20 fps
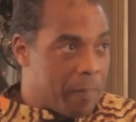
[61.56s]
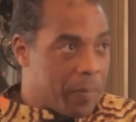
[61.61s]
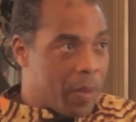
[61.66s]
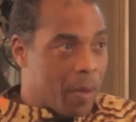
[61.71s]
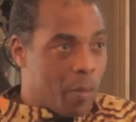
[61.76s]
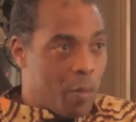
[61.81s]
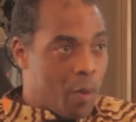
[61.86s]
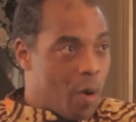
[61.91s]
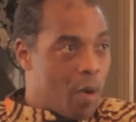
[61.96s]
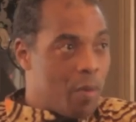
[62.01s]

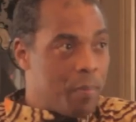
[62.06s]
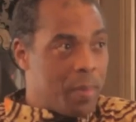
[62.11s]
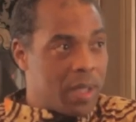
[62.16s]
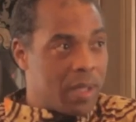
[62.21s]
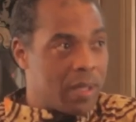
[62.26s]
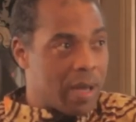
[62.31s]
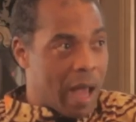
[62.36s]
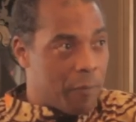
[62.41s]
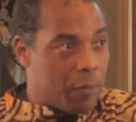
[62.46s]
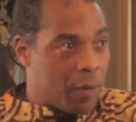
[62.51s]
We all
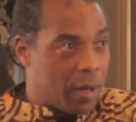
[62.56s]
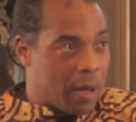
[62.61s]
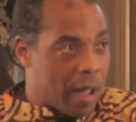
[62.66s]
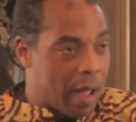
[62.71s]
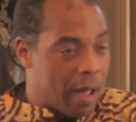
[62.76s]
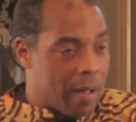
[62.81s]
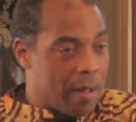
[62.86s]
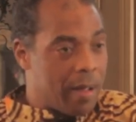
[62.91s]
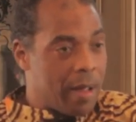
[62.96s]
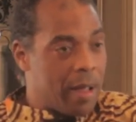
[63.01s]
meet in
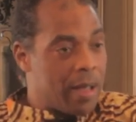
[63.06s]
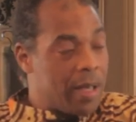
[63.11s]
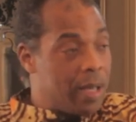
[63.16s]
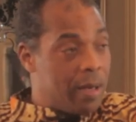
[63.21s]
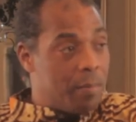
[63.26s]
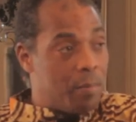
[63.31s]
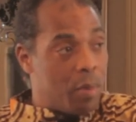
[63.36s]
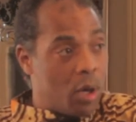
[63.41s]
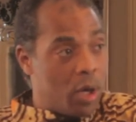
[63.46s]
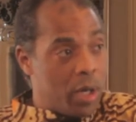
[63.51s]
Africa,
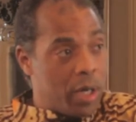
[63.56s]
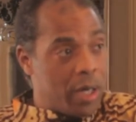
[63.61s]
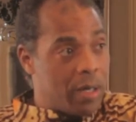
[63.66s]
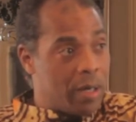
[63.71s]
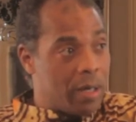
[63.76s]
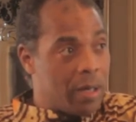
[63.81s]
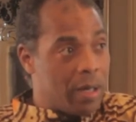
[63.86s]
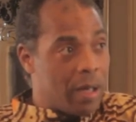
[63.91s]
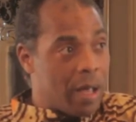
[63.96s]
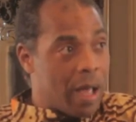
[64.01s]
in
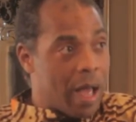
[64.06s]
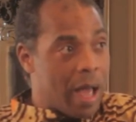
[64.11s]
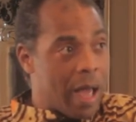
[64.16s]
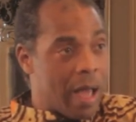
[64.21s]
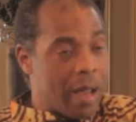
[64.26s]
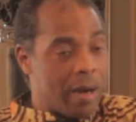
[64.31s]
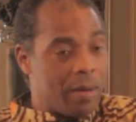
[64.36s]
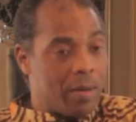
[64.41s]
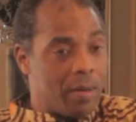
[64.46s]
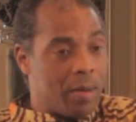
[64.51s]
Berlin,
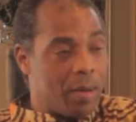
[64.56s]
and